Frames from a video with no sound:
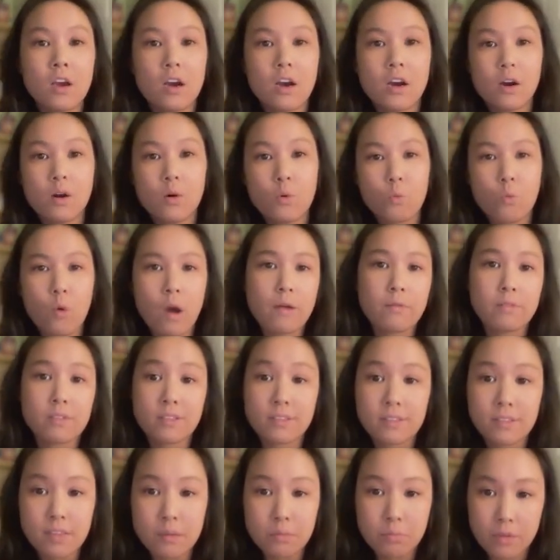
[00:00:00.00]
uh, why
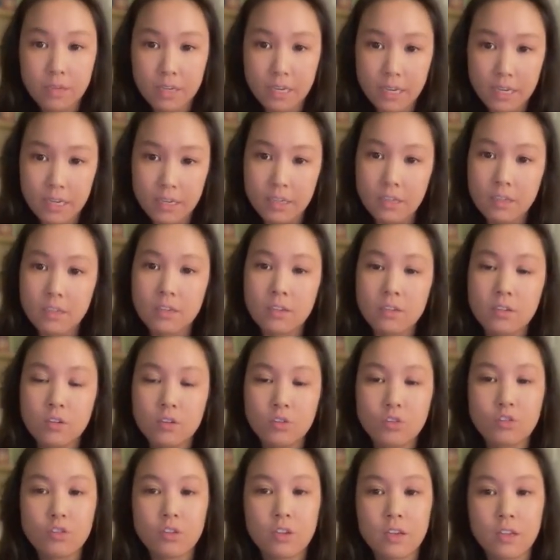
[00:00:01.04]
was it deprecated
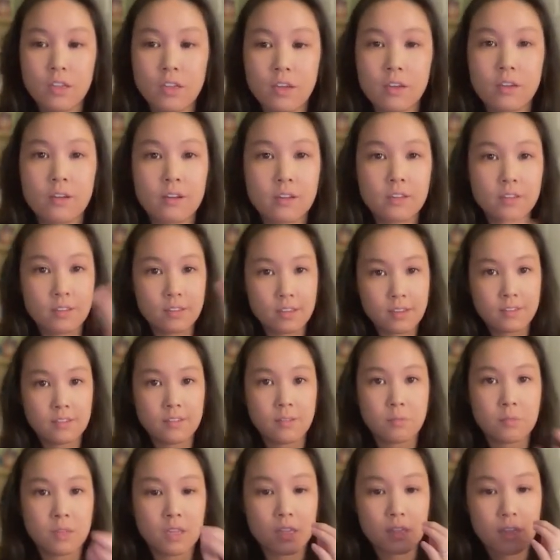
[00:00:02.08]
usually it says
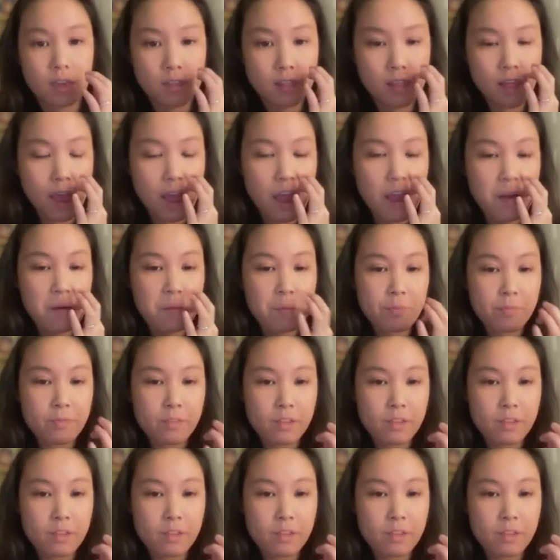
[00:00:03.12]
something like that